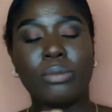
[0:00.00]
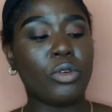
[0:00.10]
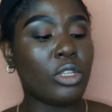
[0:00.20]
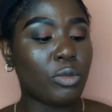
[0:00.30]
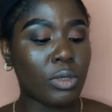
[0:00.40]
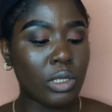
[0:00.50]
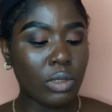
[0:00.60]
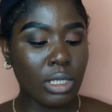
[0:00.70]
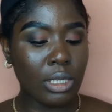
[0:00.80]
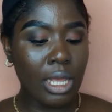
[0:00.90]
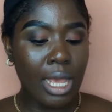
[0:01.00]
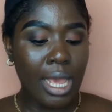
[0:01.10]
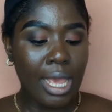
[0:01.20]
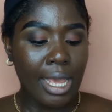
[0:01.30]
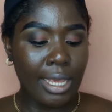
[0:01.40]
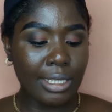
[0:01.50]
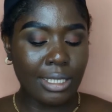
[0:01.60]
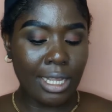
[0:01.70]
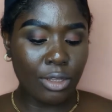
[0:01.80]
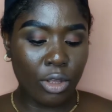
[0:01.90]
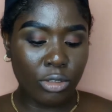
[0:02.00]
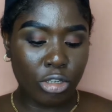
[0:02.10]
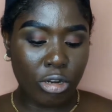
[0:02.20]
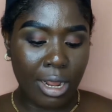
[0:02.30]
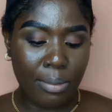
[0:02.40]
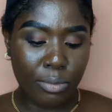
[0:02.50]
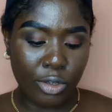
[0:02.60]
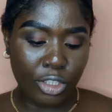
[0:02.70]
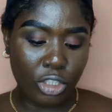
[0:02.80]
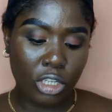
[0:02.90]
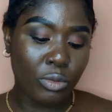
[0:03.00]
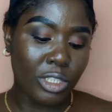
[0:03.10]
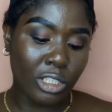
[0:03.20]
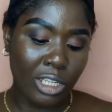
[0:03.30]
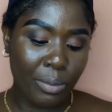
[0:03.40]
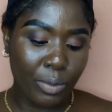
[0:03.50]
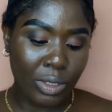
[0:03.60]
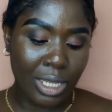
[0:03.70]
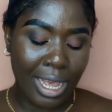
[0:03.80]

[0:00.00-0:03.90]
I'm going to be using. It's an ultra moisture with shea butter.